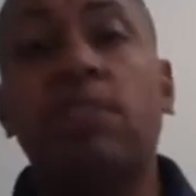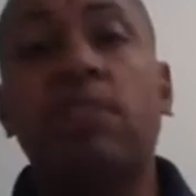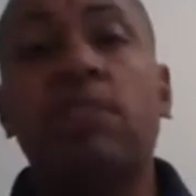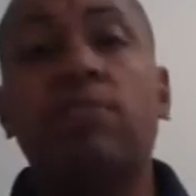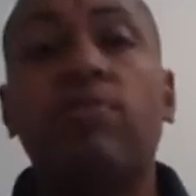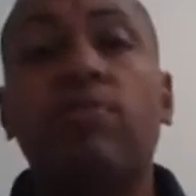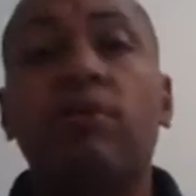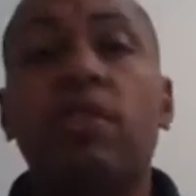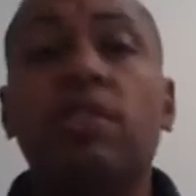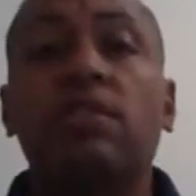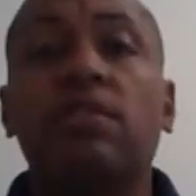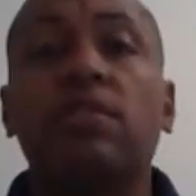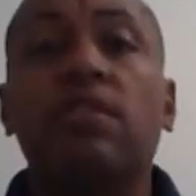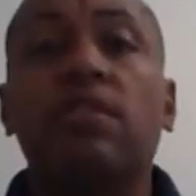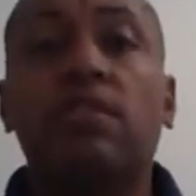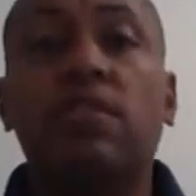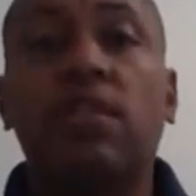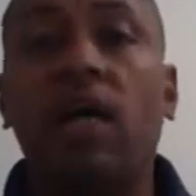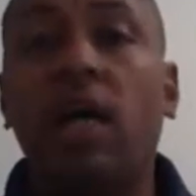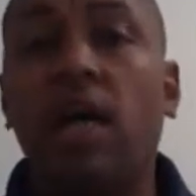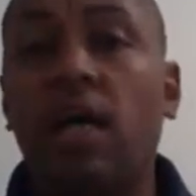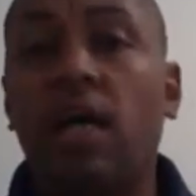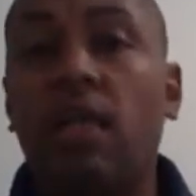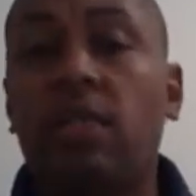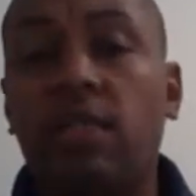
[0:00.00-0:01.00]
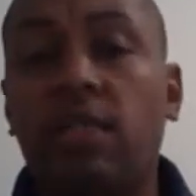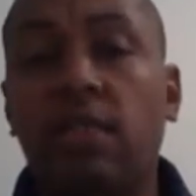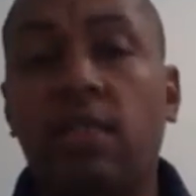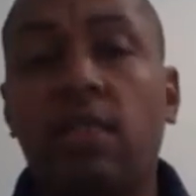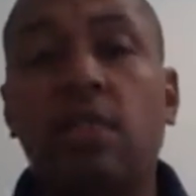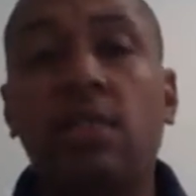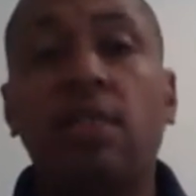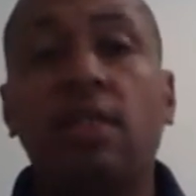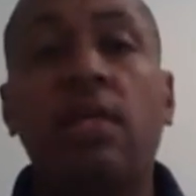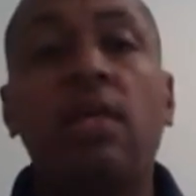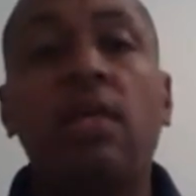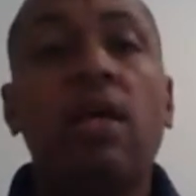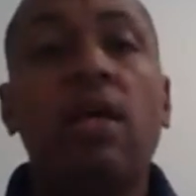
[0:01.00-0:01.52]
this business,
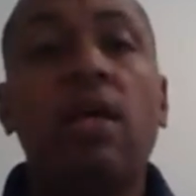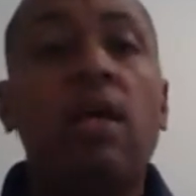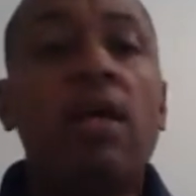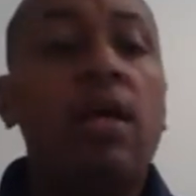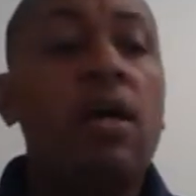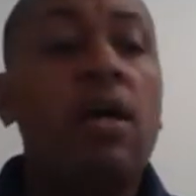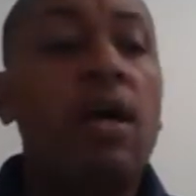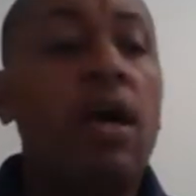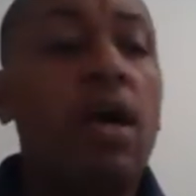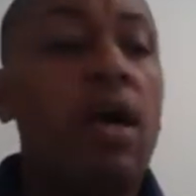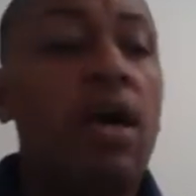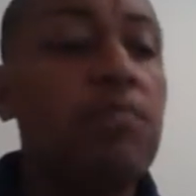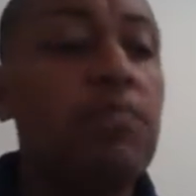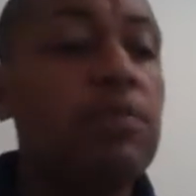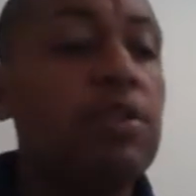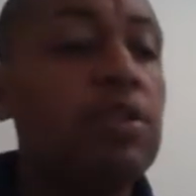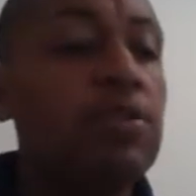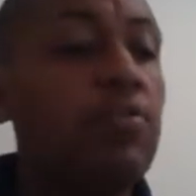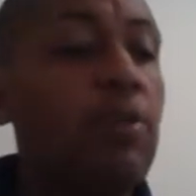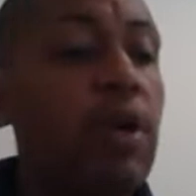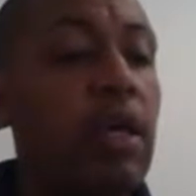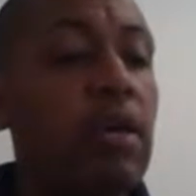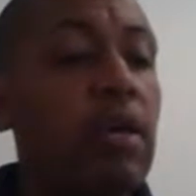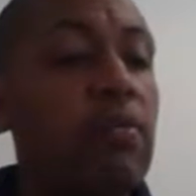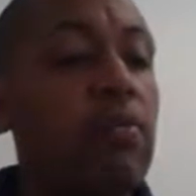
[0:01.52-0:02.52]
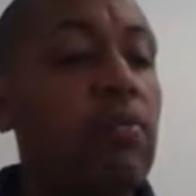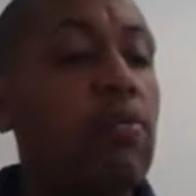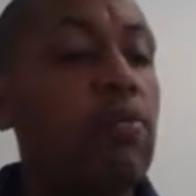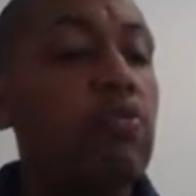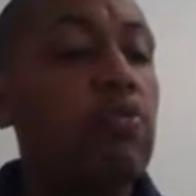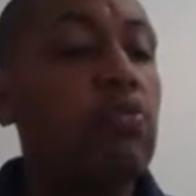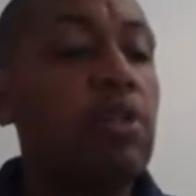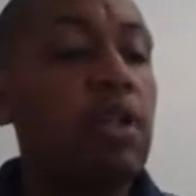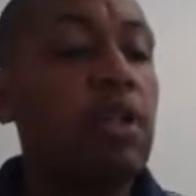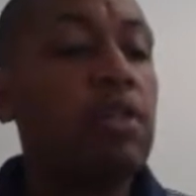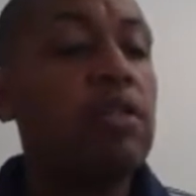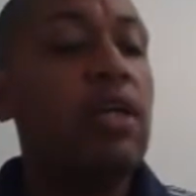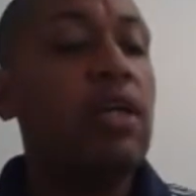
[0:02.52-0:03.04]
constantly just making new
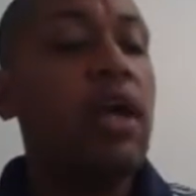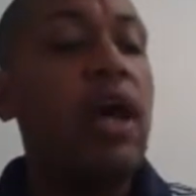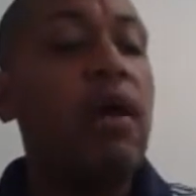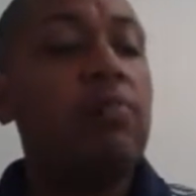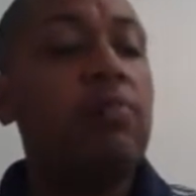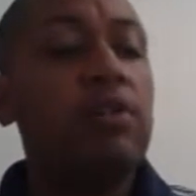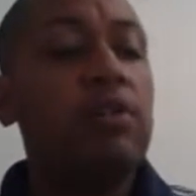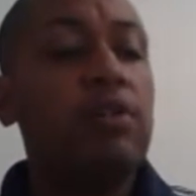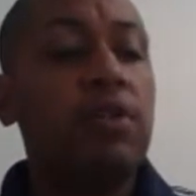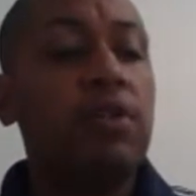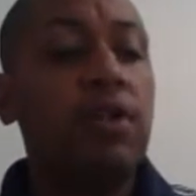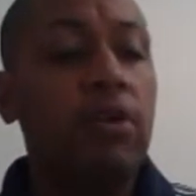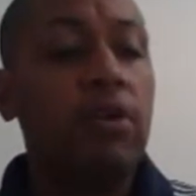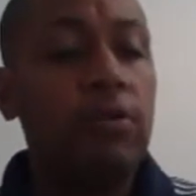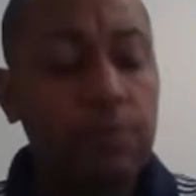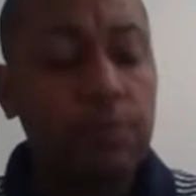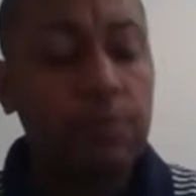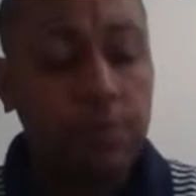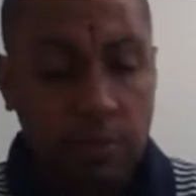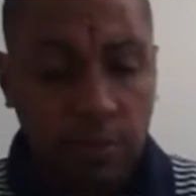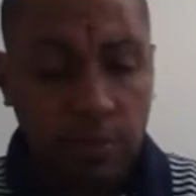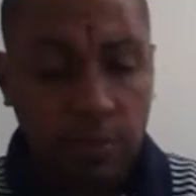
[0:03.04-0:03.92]
things happen. So